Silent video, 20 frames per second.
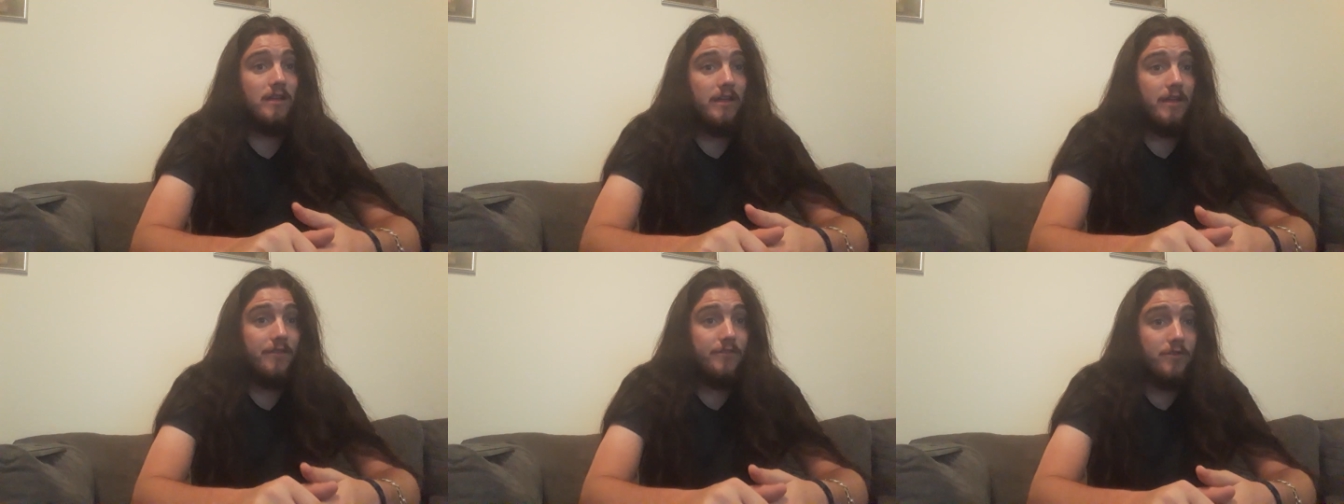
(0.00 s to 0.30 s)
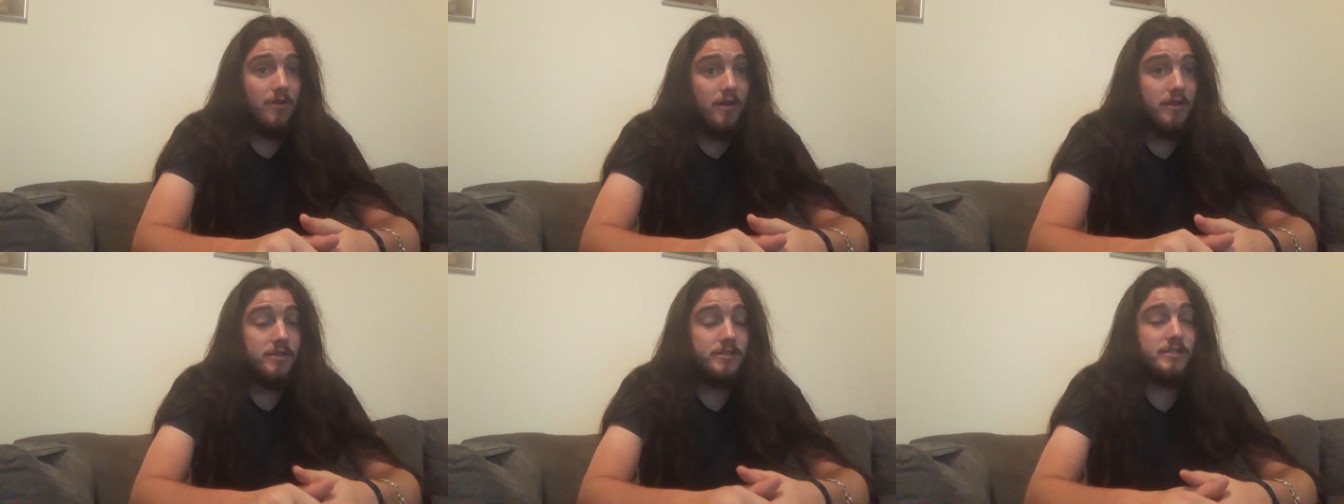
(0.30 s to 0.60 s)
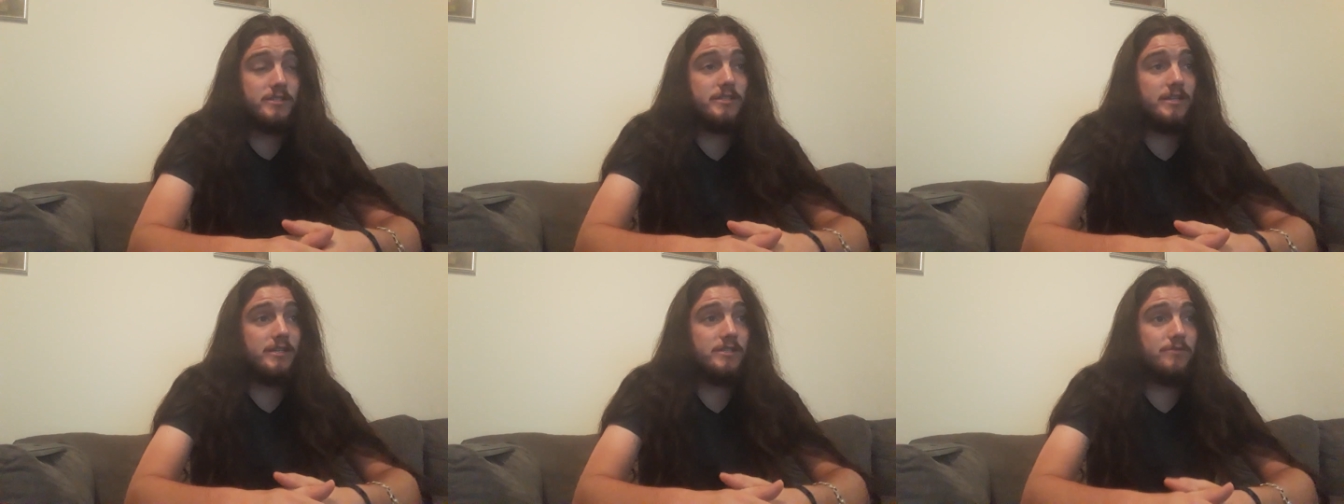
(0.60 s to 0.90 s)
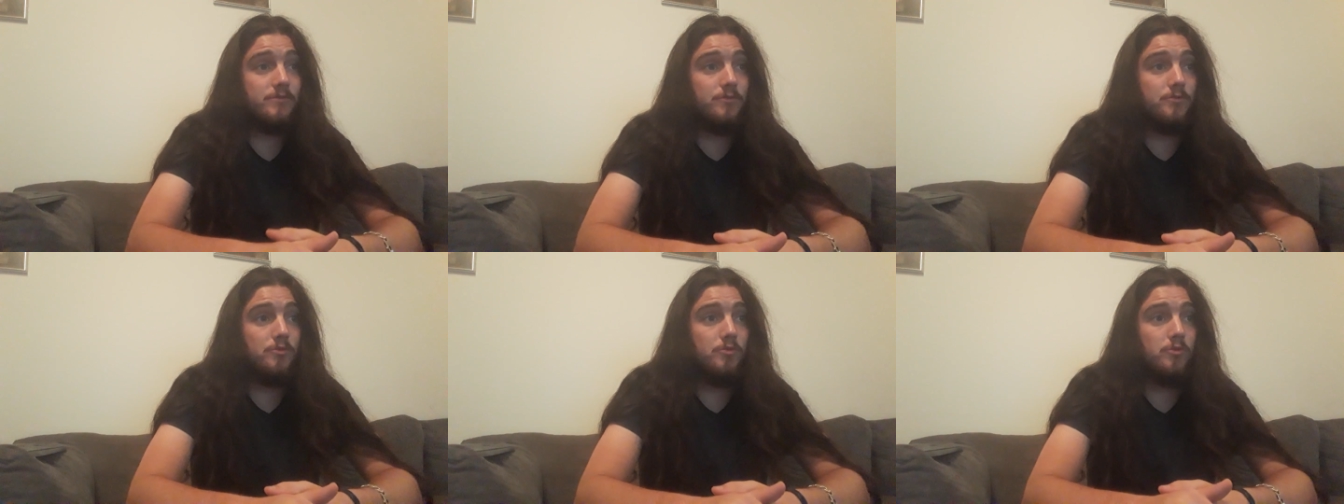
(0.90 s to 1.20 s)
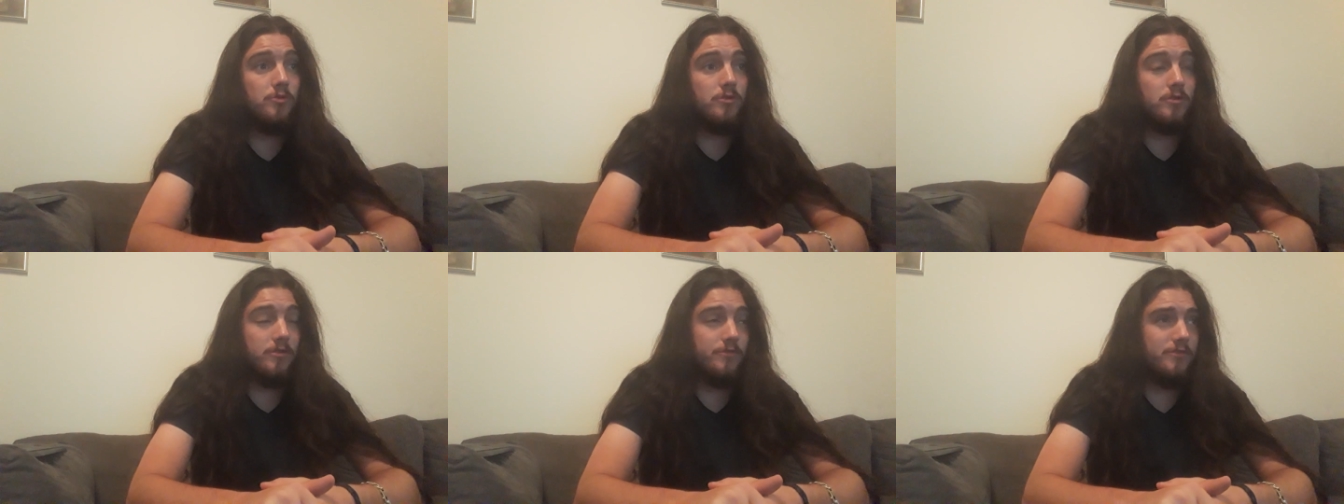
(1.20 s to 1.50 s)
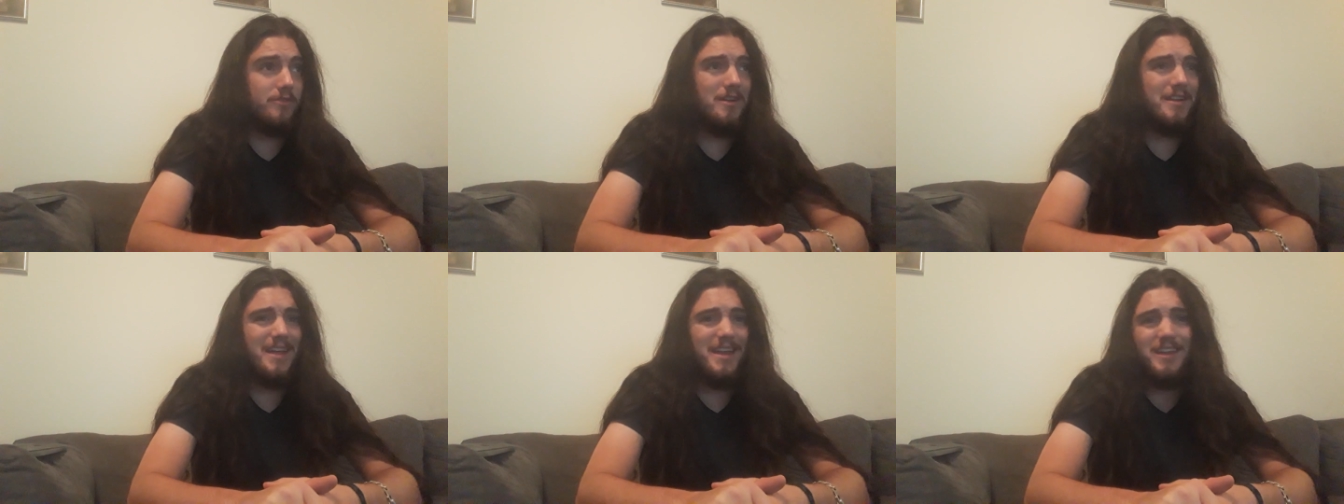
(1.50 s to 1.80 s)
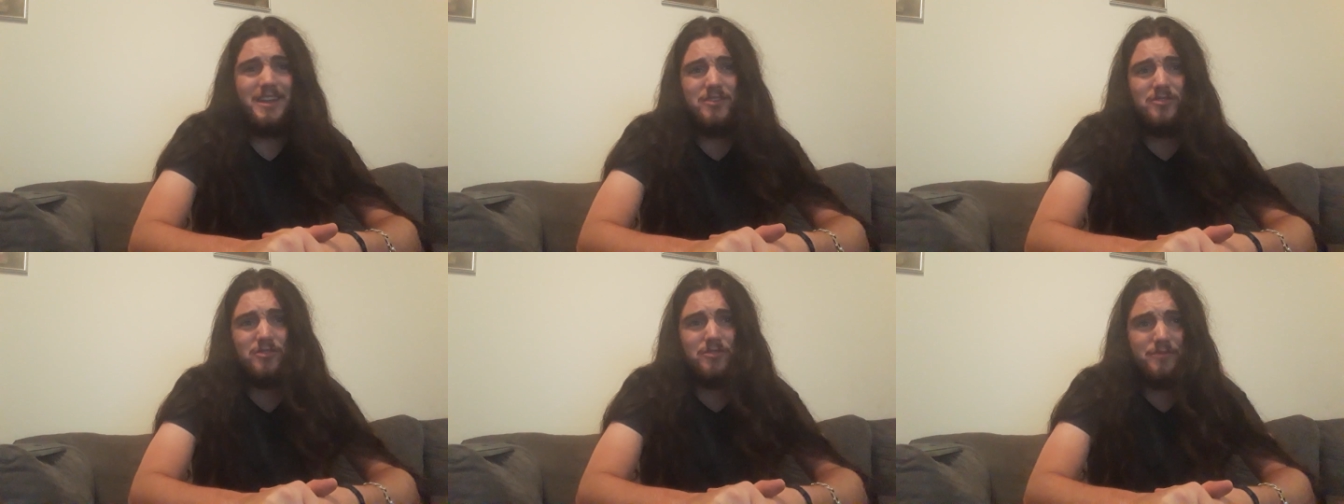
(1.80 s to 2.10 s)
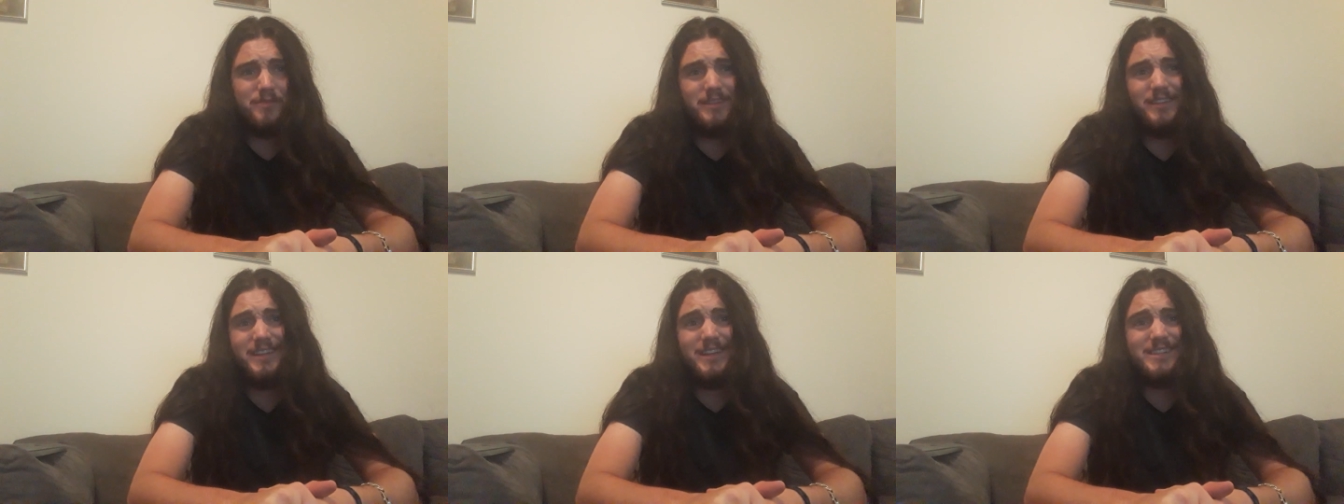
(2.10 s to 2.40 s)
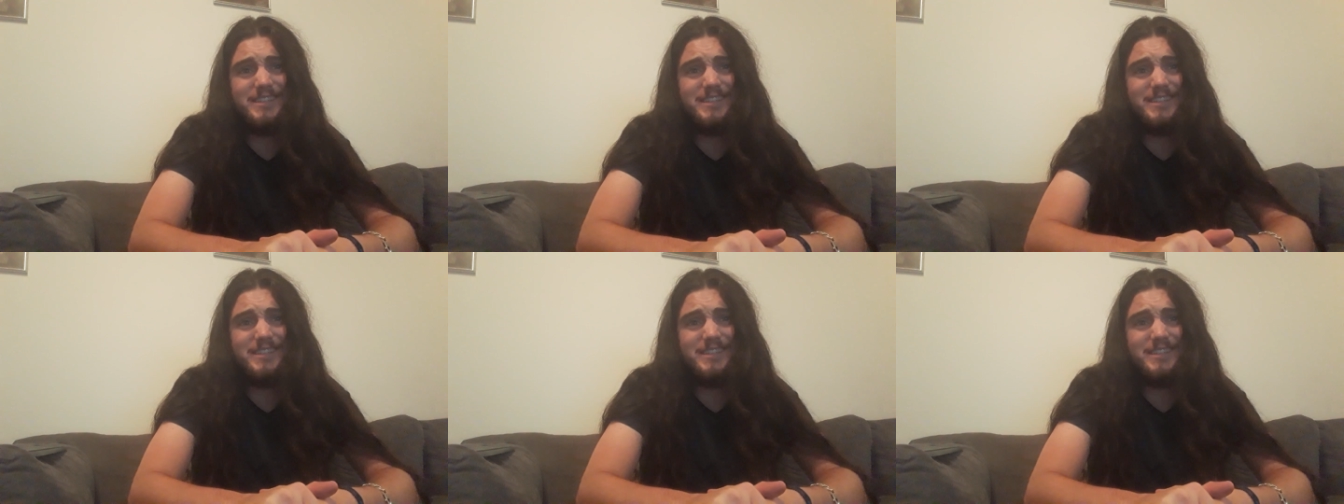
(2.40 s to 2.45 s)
if you're on a successful tour, or if you're on any tour really,